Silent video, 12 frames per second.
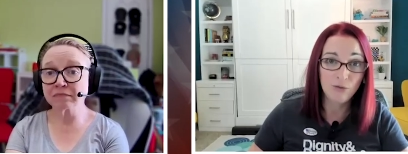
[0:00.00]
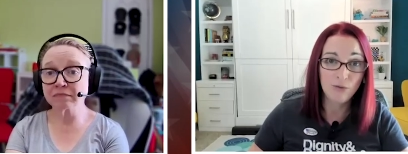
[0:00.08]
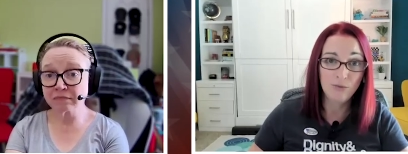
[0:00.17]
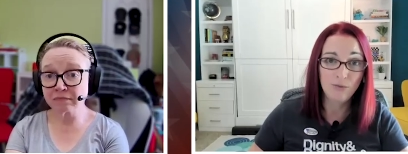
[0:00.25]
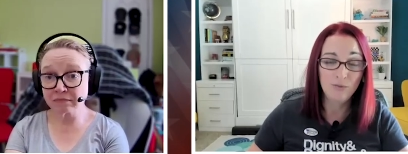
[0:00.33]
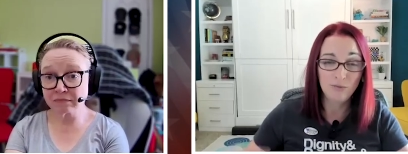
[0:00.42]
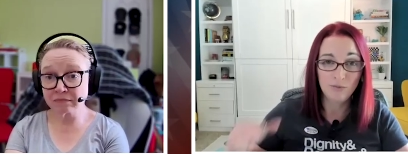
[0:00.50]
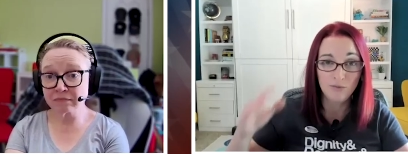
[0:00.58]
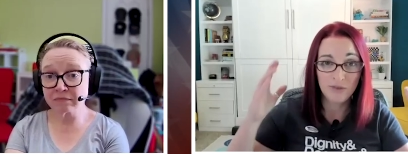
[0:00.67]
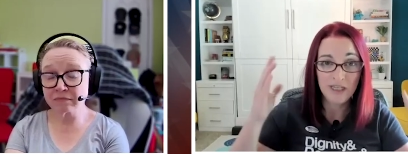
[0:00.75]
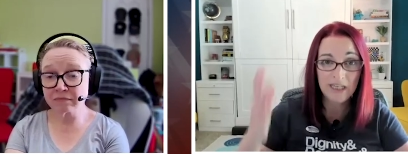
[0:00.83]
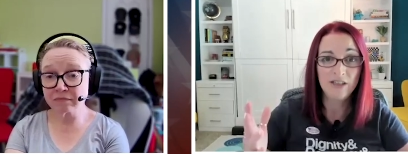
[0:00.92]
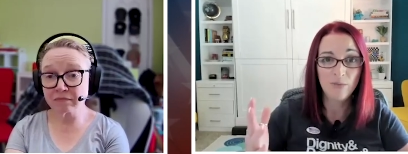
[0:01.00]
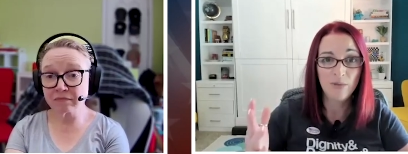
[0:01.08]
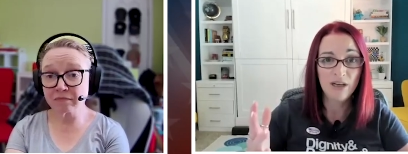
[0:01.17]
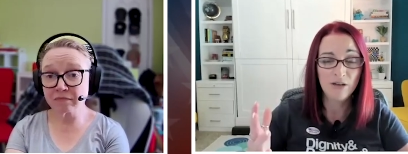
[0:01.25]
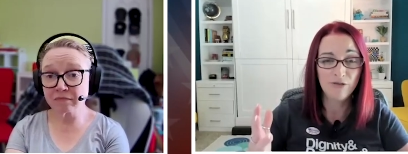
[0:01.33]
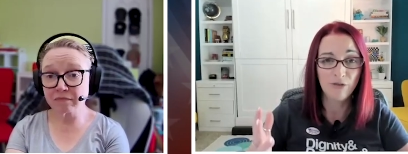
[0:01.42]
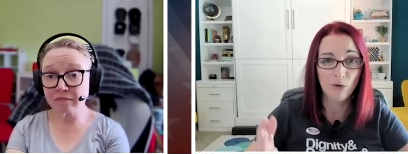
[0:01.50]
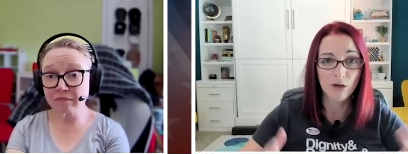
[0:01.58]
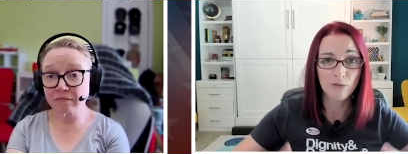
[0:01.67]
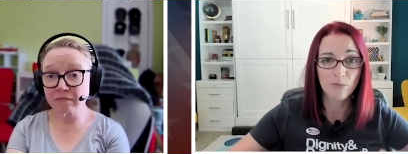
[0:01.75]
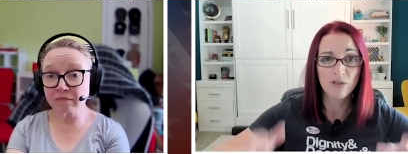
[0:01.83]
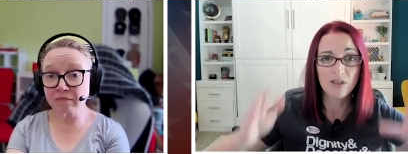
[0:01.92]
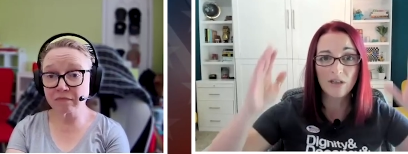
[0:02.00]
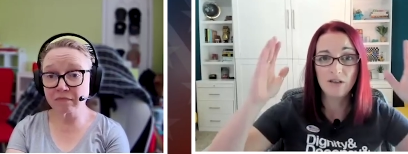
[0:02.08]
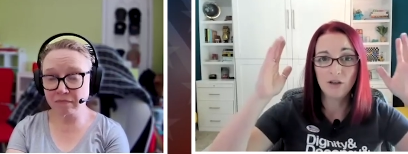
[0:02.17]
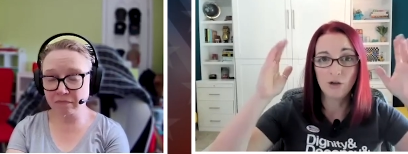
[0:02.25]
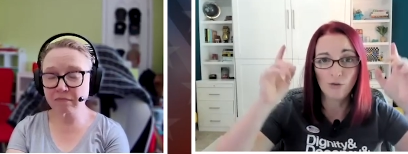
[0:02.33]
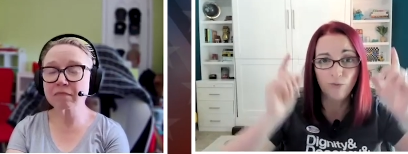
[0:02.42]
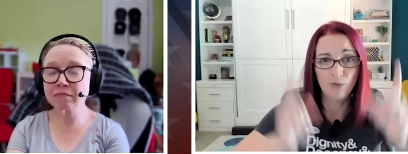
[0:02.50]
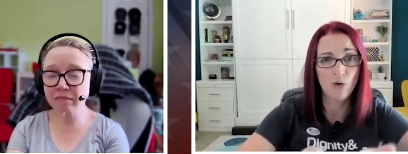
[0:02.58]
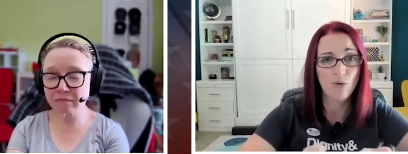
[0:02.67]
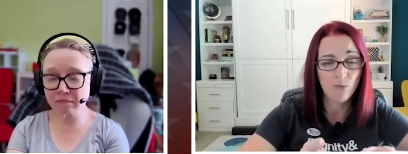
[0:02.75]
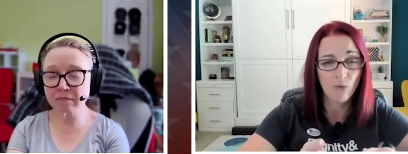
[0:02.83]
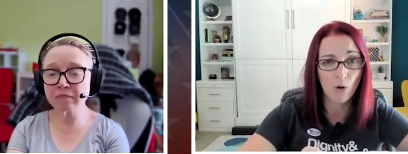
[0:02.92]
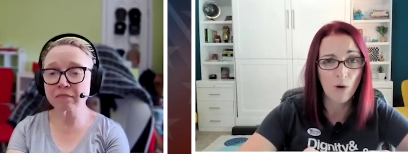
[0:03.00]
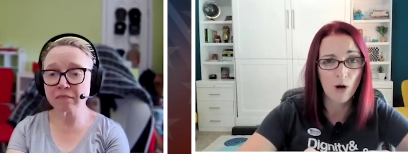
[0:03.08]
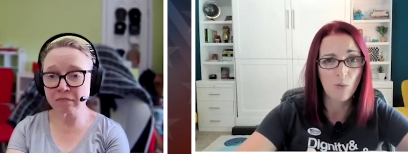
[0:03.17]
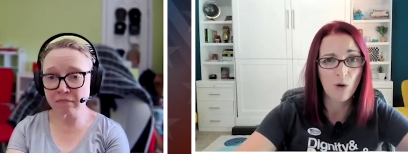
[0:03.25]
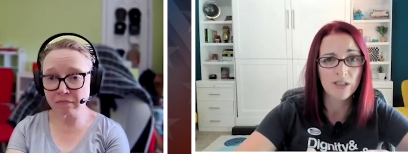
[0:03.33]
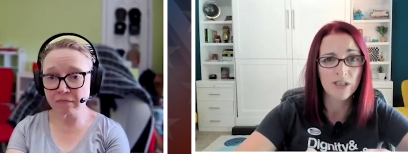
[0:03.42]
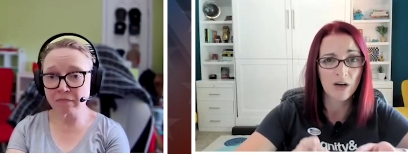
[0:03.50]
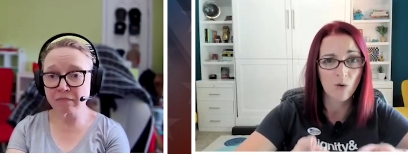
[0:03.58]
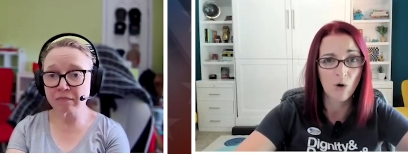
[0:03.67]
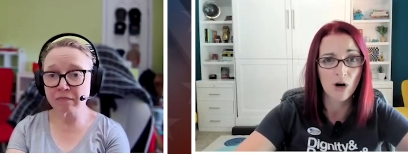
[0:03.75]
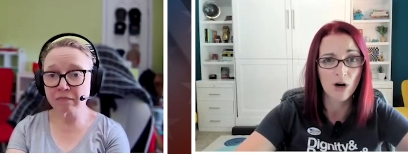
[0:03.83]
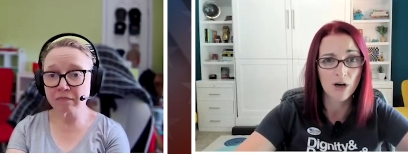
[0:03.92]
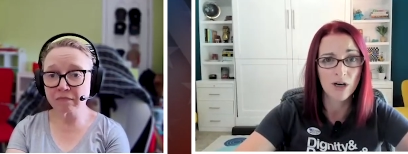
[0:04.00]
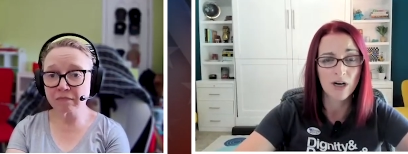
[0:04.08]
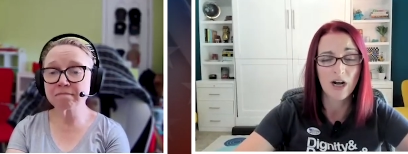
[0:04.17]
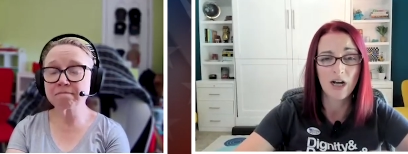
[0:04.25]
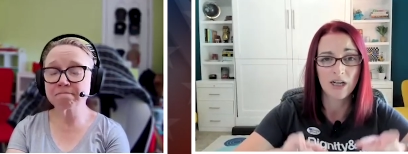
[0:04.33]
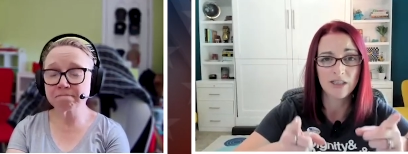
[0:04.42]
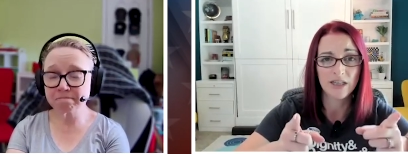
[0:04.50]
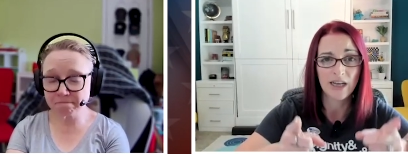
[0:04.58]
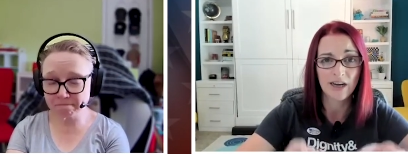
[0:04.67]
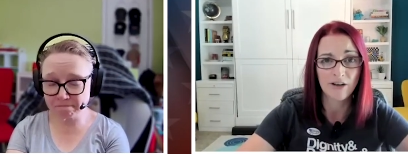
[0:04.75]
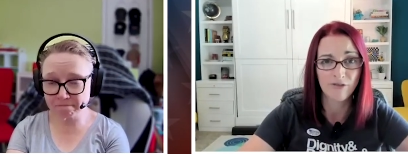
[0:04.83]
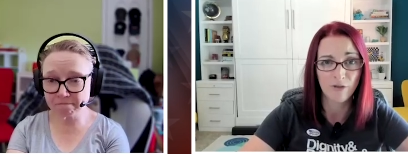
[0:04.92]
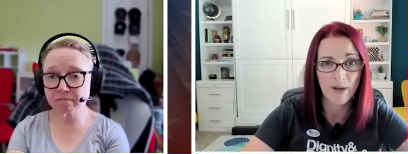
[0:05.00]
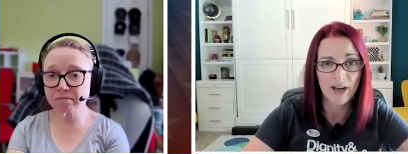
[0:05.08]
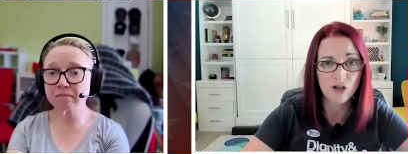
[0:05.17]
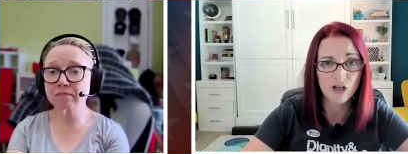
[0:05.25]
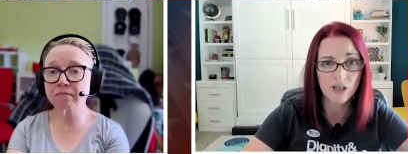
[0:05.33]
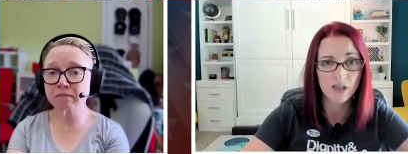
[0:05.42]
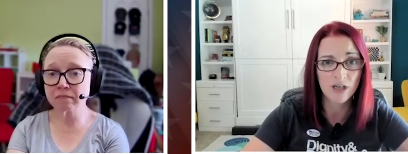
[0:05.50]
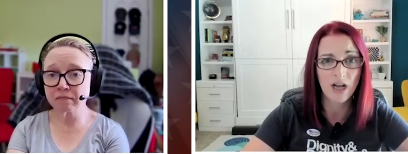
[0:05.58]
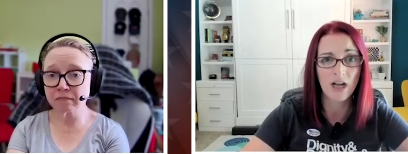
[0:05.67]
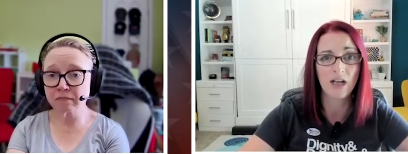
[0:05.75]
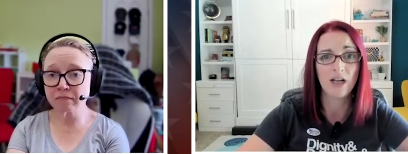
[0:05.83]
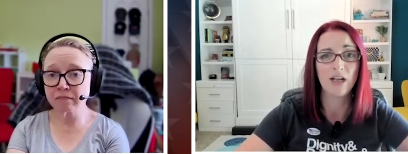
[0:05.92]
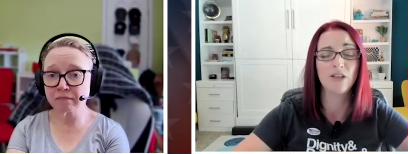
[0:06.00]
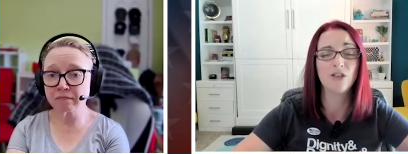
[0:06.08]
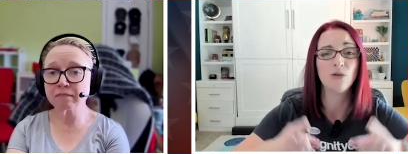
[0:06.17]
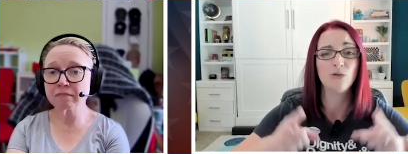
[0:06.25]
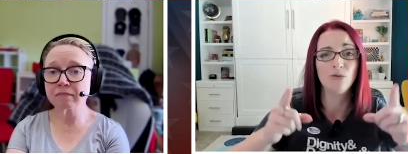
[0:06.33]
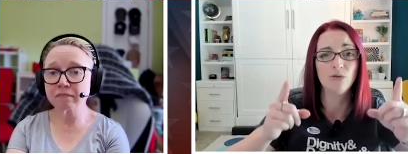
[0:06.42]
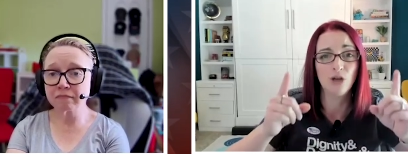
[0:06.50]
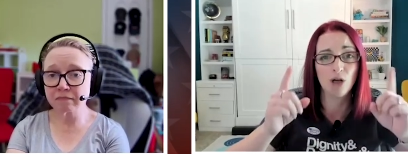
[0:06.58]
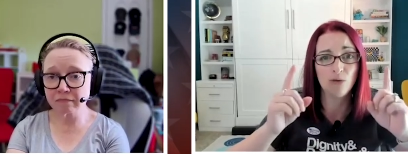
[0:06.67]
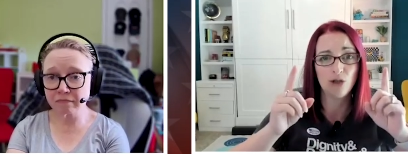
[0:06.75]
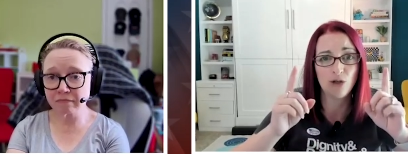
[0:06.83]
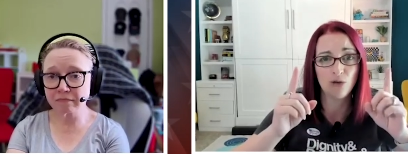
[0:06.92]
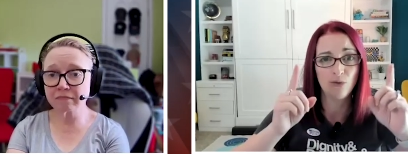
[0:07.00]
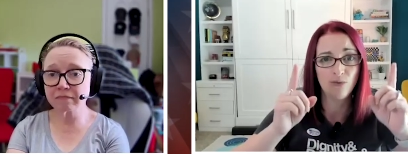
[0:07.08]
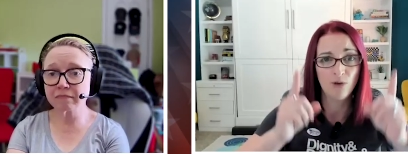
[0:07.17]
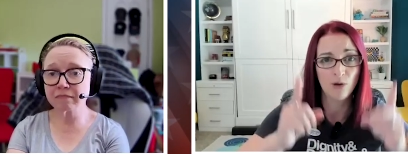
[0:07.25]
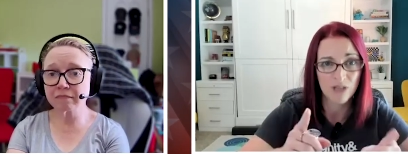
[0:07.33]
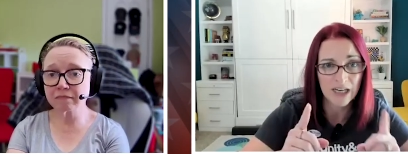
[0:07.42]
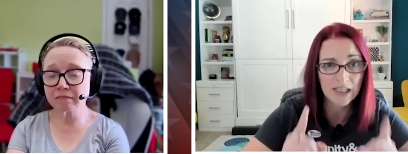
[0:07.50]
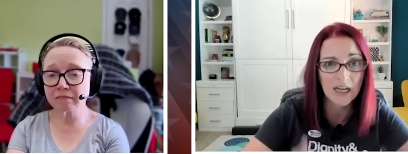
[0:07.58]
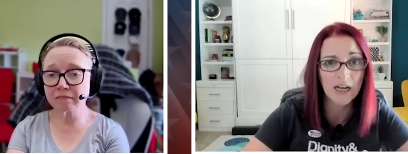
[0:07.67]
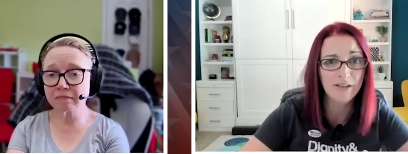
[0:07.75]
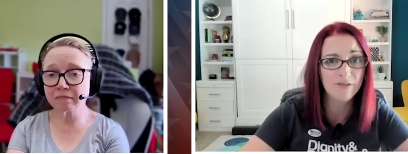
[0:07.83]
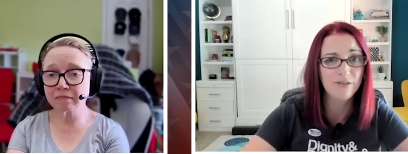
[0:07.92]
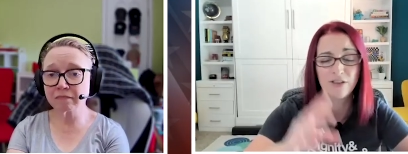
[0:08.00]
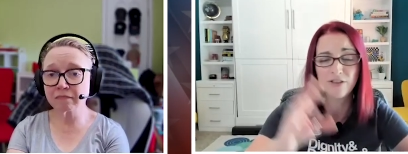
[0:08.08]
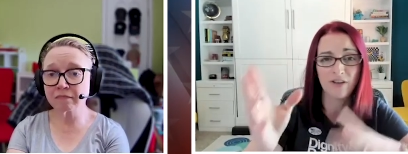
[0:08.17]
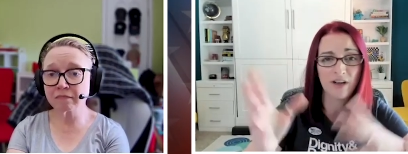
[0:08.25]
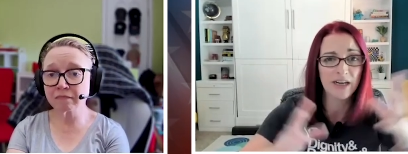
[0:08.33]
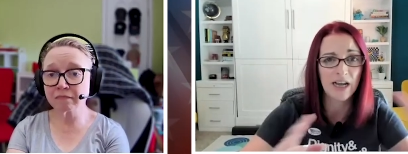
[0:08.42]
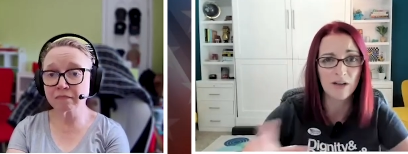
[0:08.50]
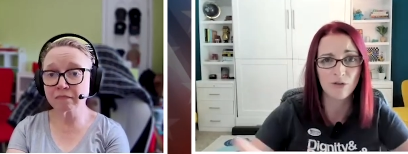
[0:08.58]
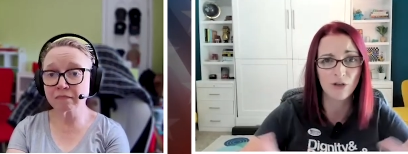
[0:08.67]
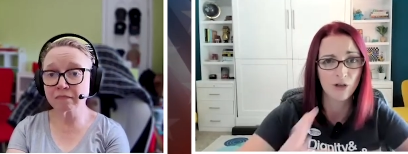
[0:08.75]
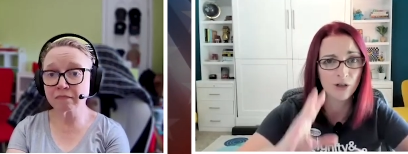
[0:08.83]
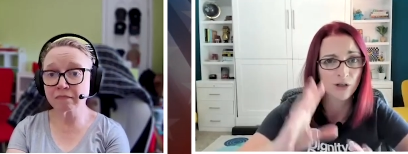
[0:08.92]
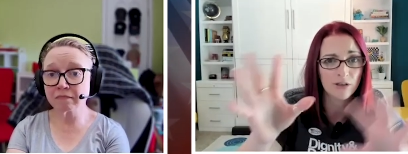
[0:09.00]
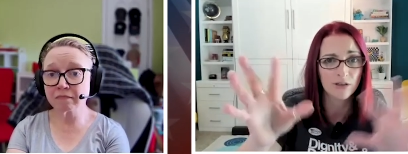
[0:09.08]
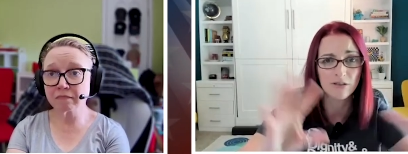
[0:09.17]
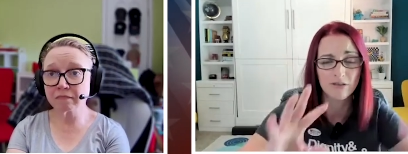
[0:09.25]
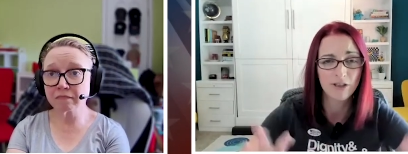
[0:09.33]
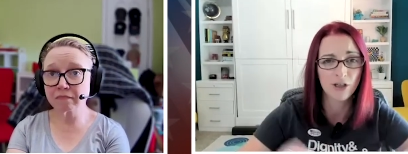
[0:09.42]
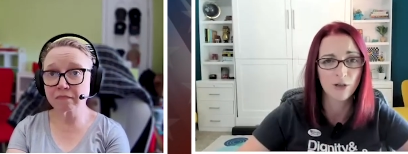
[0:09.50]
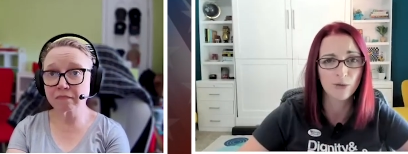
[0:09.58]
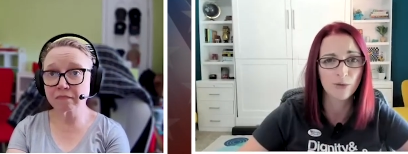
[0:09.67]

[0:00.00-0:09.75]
Speaker 1: you need to be informed. Go to vote411.org to get information. Go to vote.gov to find out your